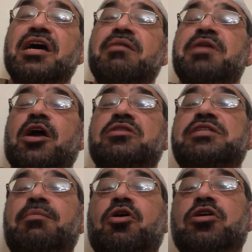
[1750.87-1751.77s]
make
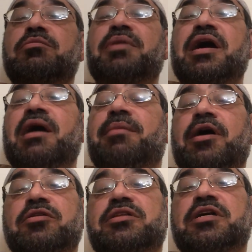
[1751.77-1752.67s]
some khutbah
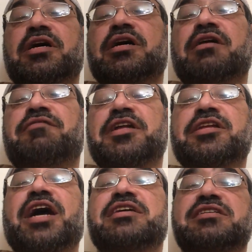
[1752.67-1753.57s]
about
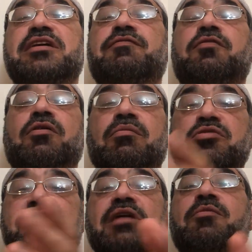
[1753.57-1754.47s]
fundraising for
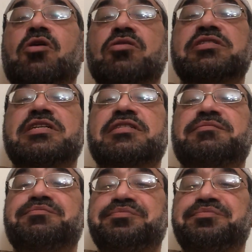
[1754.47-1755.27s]
Muslim causes,